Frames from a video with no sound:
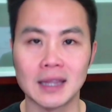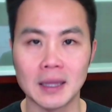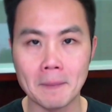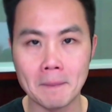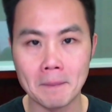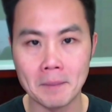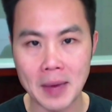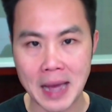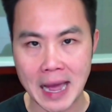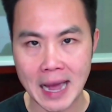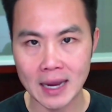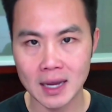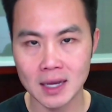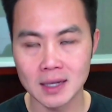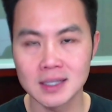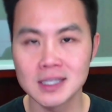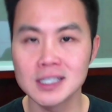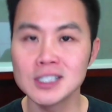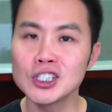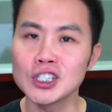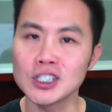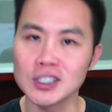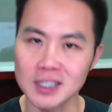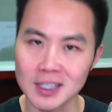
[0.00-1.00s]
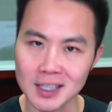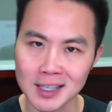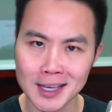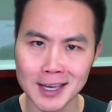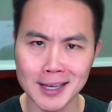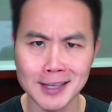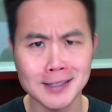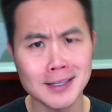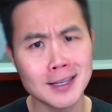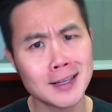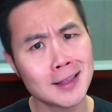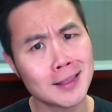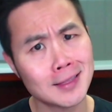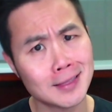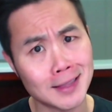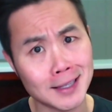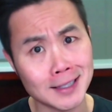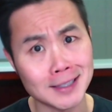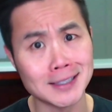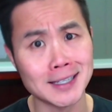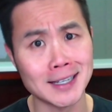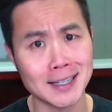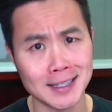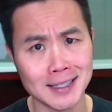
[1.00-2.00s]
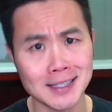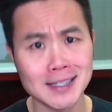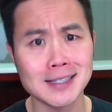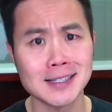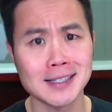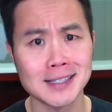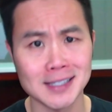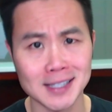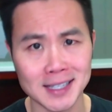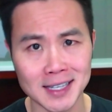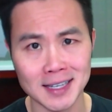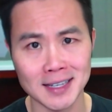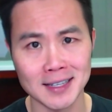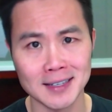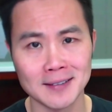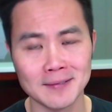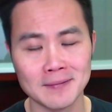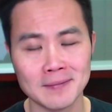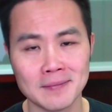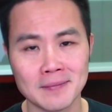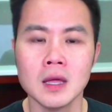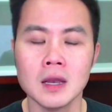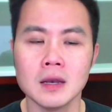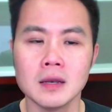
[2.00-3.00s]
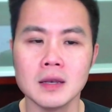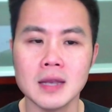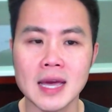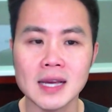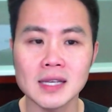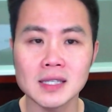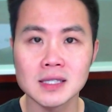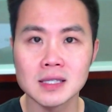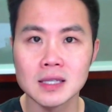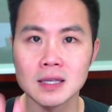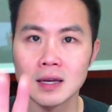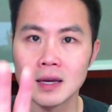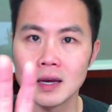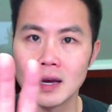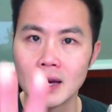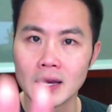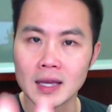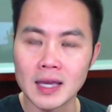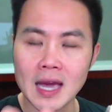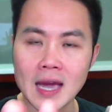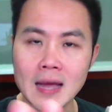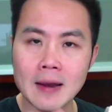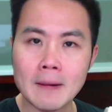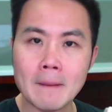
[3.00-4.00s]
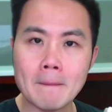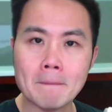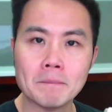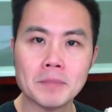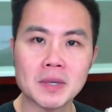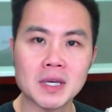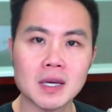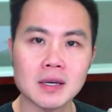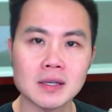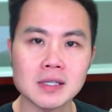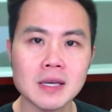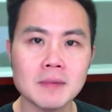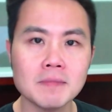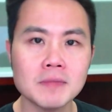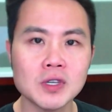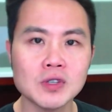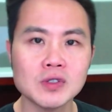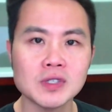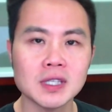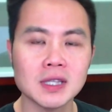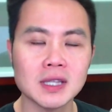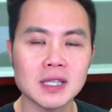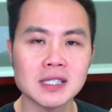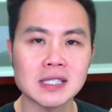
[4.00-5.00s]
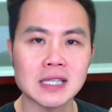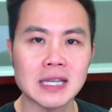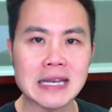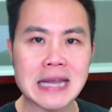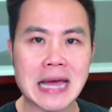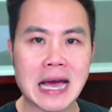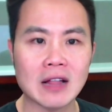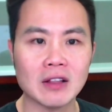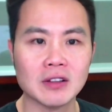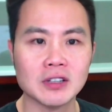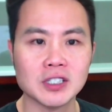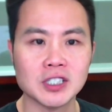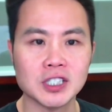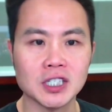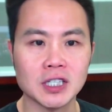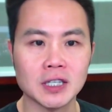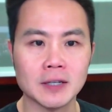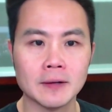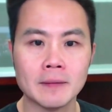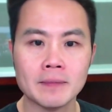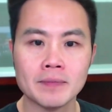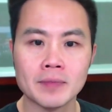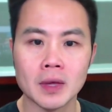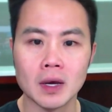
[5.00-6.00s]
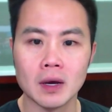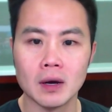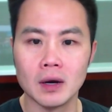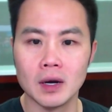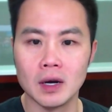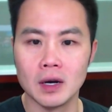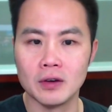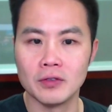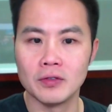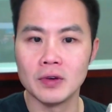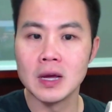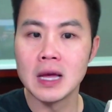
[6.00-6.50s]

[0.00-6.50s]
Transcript: them back, just in case they didn't see it. Next, again, because I'm using this analogy of